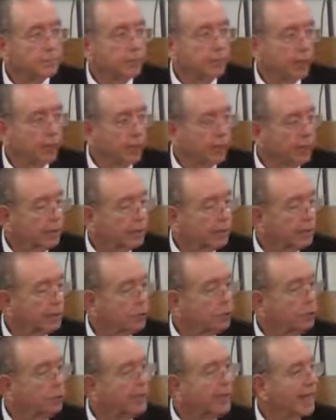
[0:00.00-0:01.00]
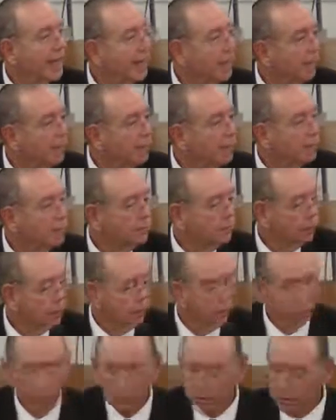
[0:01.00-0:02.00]
tonight. Do it now. All
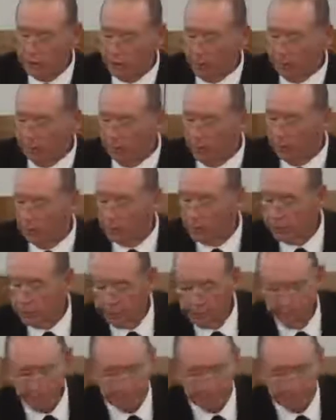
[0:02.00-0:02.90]
together we stand and while we sing.